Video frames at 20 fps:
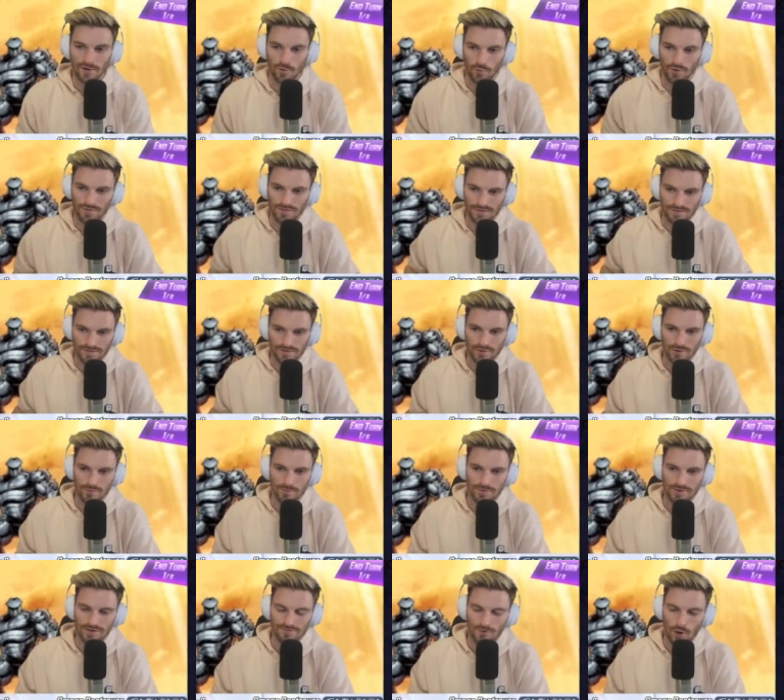with a little
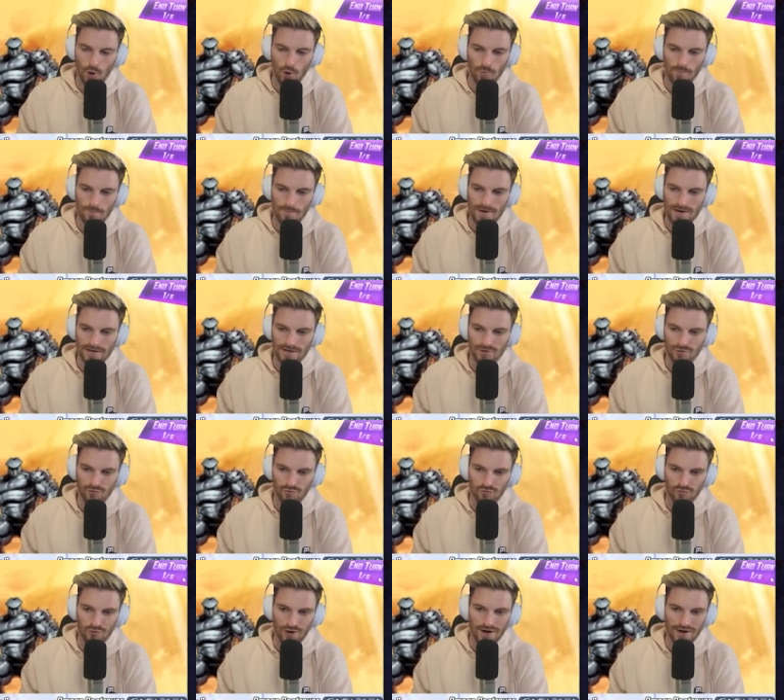bit of Omega
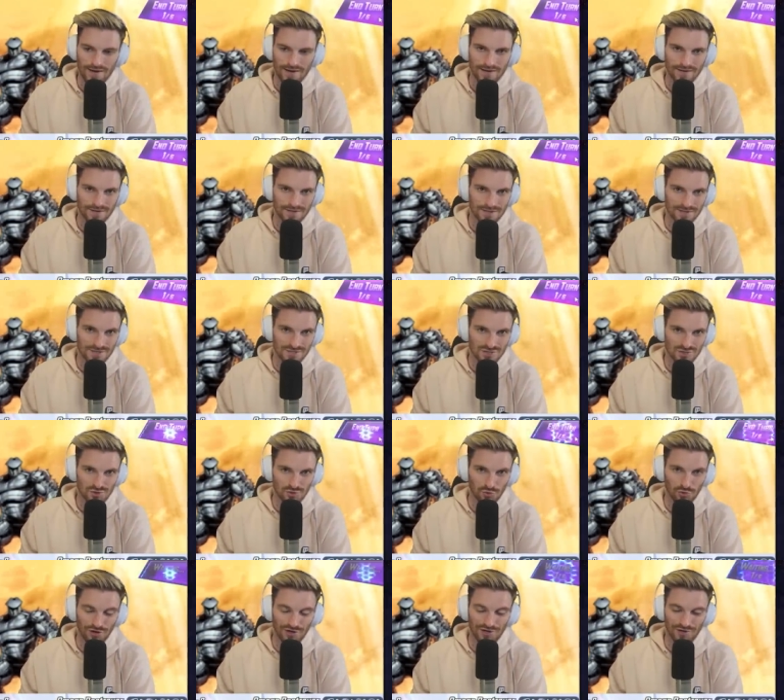Red
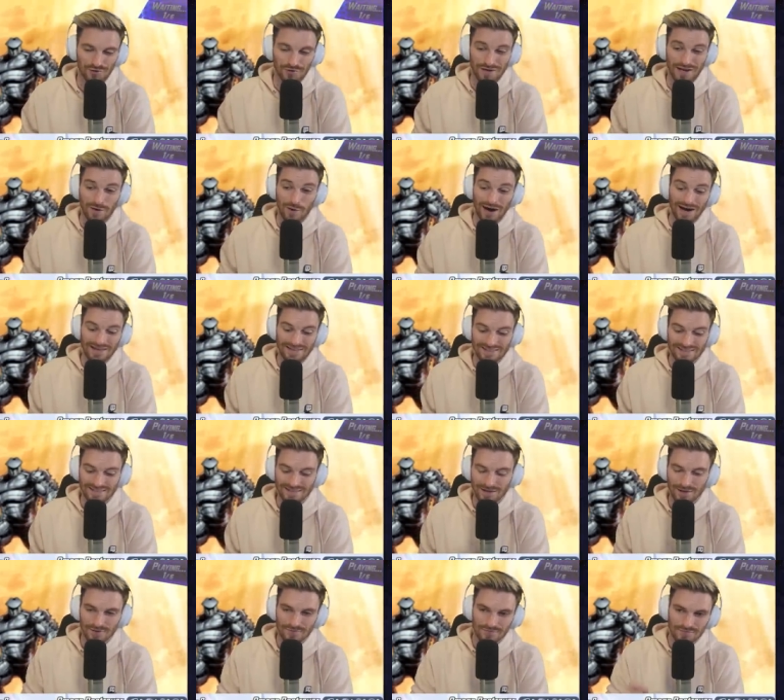Destroyer. Now, I
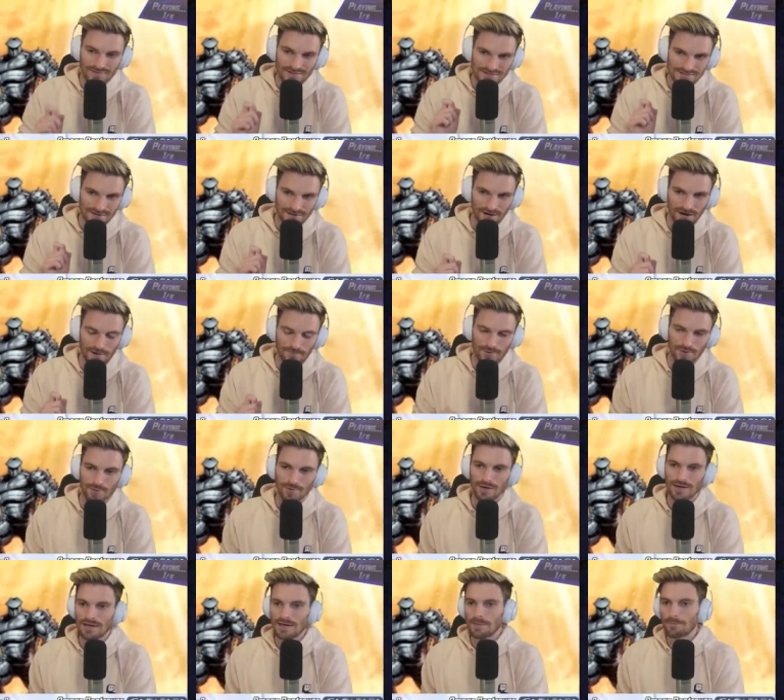love this combo.
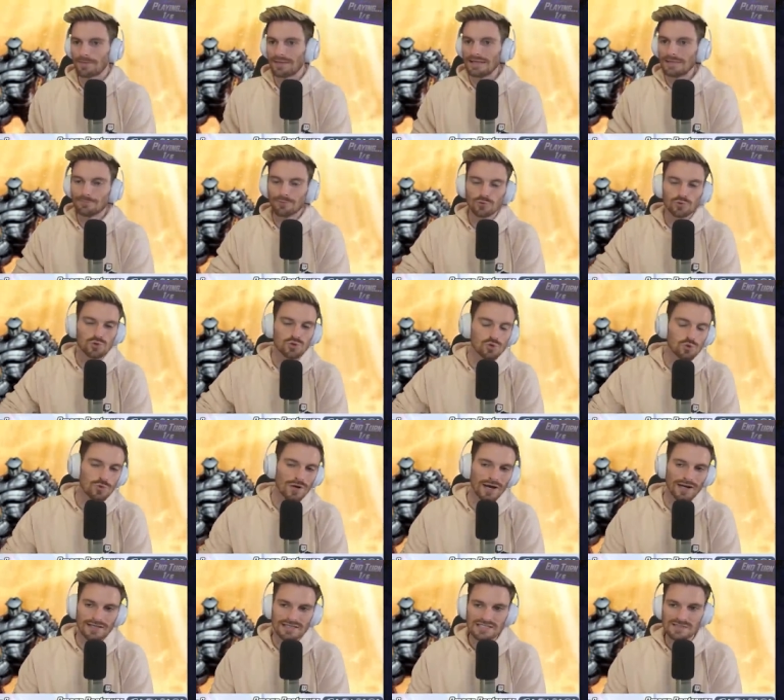People do
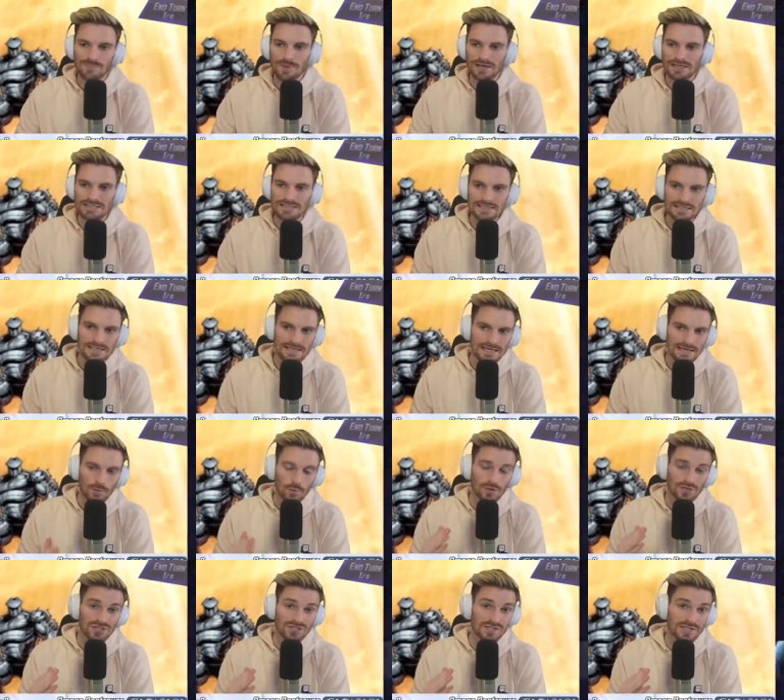not expect it,
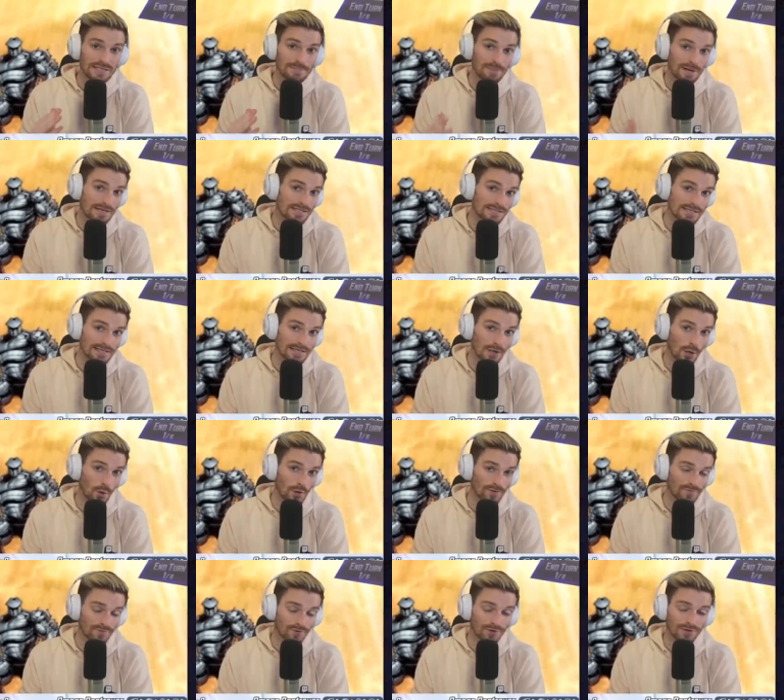which is the best thing
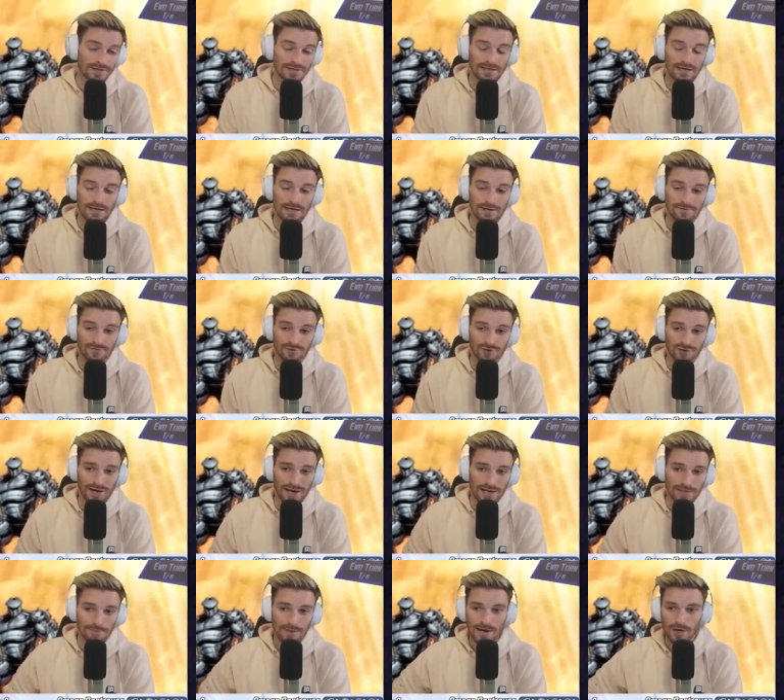going for it. Uh, for
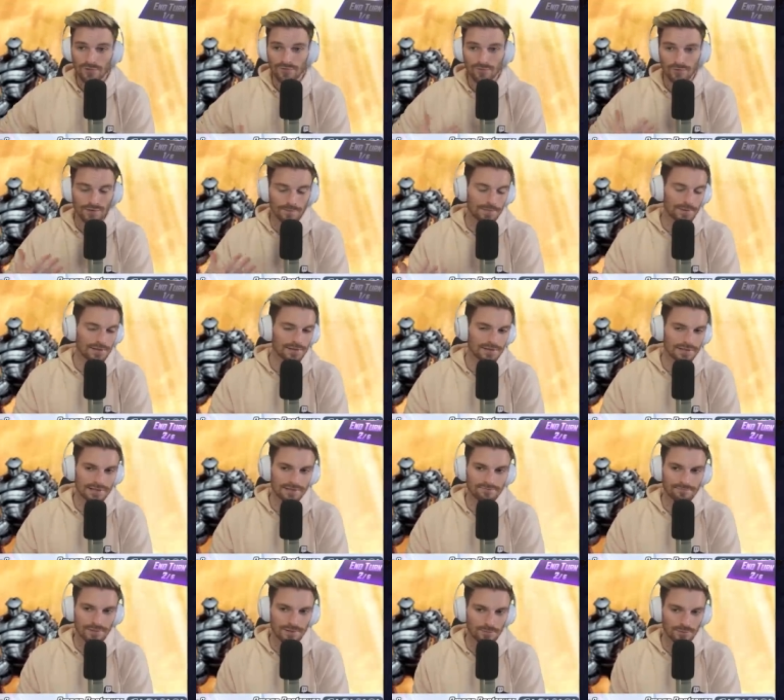a powerful ability,
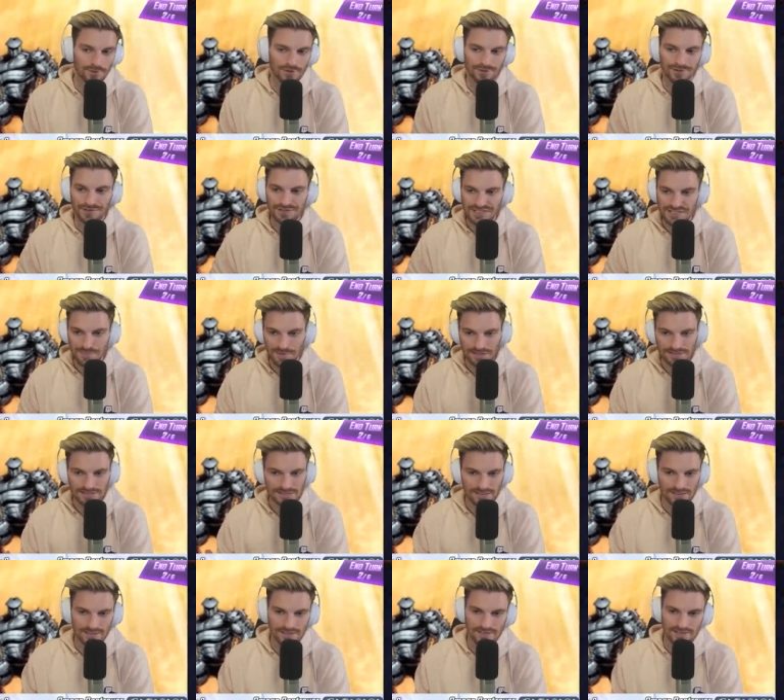if people aren't
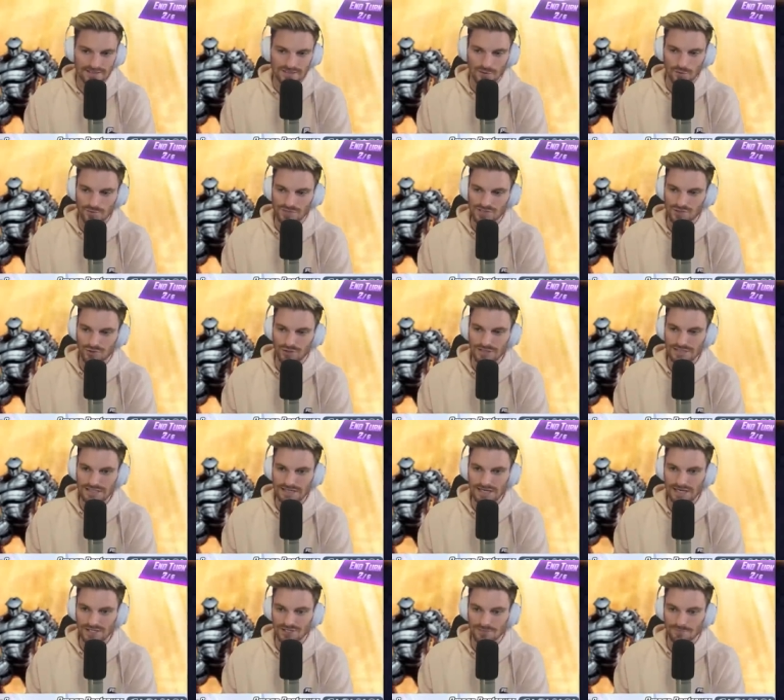expecting it, it's always great to
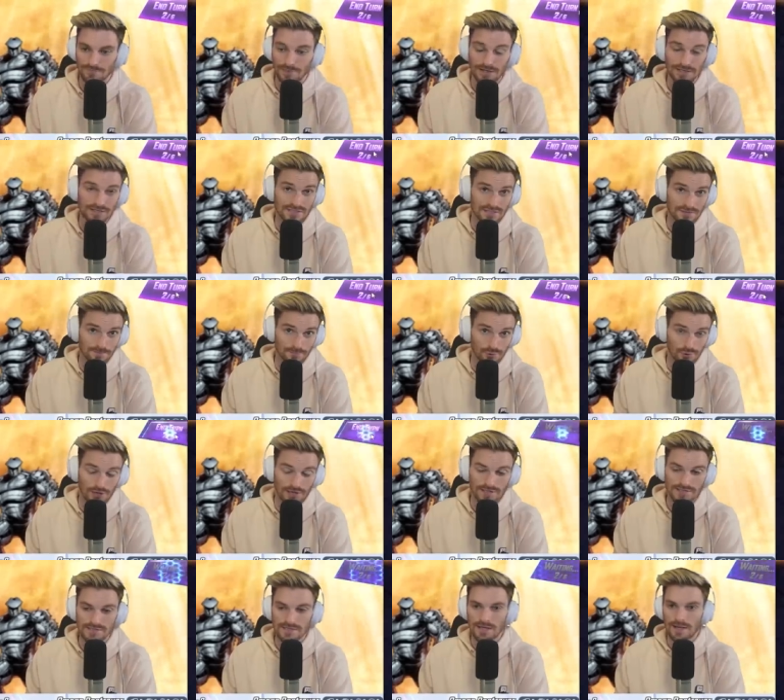catch him by
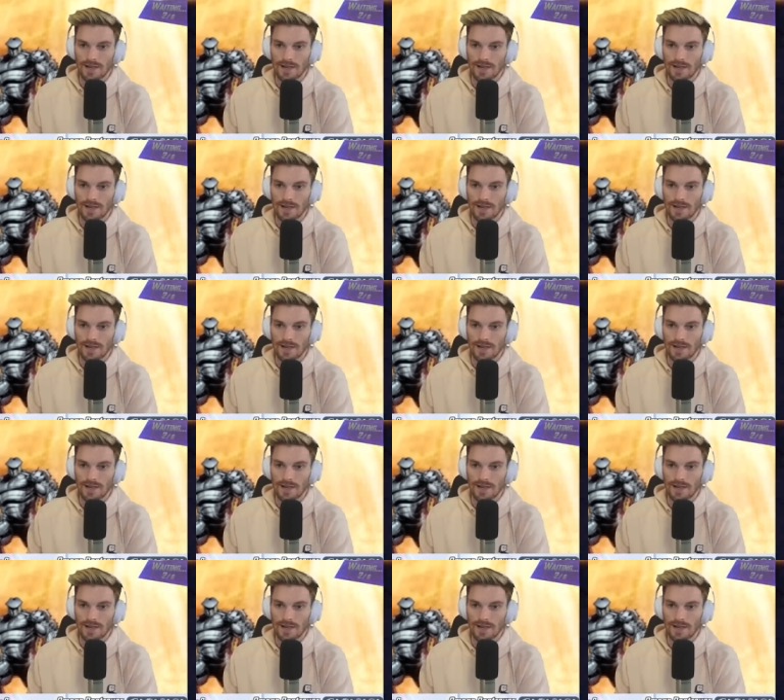surprise.